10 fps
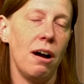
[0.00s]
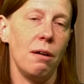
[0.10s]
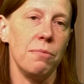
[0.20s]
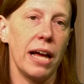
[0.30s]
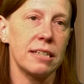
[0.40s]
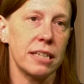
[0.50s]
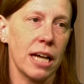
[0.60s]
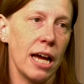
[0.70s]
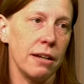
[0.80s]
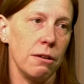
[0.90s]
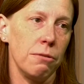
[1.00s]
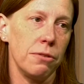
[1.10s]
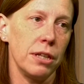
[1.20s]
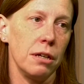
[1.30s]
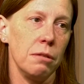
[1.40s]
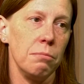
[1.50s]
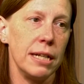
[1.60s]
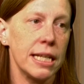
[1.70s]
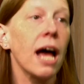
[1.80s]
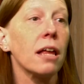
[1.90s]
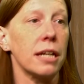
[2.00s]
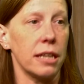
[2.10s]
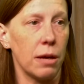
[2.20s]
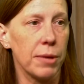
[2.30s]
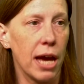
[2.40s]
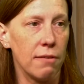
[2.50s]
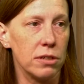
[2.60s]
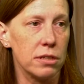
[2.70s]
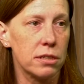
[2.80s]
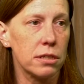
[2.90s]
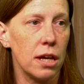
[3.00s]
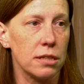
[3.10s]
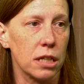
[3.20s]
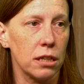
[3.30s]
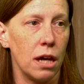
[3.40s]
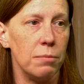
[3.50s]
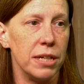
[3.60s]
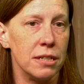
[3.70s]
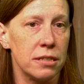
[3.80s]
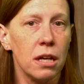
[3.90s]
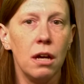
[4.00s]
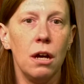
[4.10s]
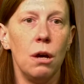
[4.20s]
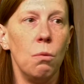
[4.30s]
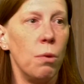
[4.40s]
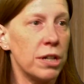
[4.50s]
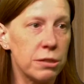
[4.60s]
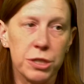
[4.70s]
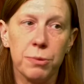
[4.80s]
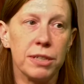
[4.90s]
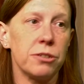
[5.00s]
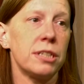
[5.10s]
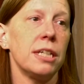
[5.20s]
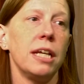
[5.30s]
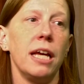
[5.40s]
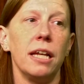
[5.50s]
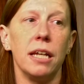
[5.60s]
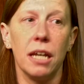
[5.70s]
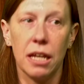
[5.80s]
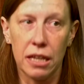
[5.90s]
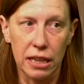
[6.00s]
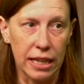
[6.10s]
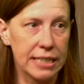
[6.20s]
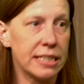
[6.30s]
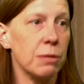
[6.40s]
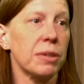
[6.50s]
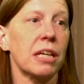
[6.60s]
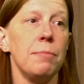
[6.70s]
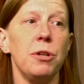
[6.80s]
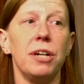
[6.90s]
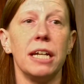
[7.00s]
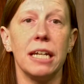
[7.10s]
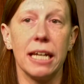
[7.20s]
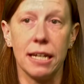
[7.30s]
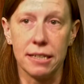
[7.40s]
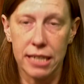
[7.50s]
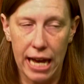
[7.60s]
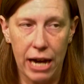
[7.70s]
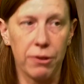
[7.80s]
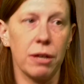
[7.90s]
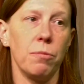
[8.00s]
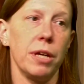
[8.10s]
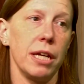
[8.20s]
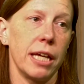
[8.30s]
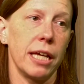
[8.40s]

Um, that's the kind of the mentality that we have as as a club is what are you interested in let's see what the community needs, how can we give